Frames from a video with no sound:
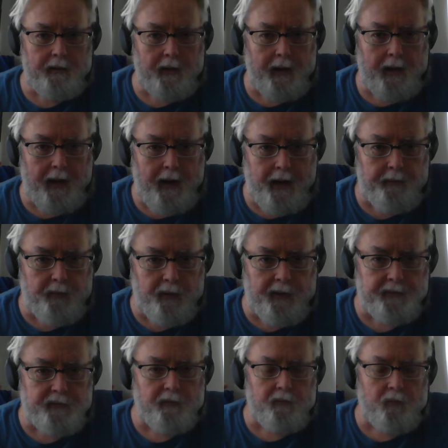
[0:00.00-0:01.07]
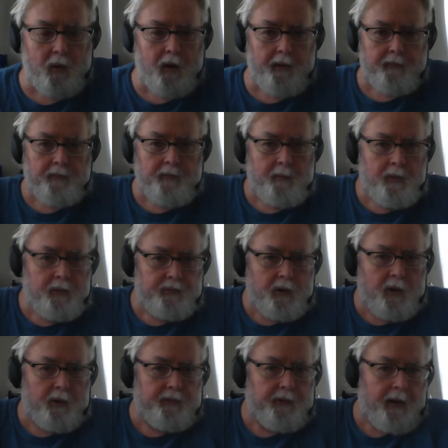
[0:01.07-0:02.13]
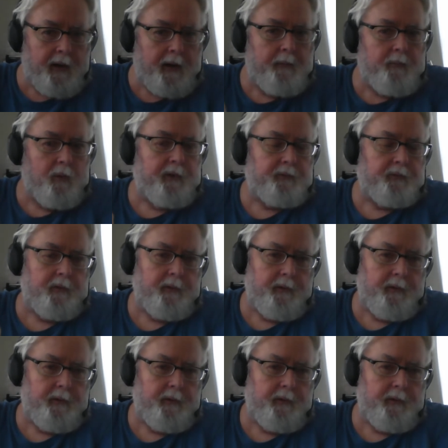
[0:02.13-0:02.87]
a high pressure water. The moon's causing a high pressure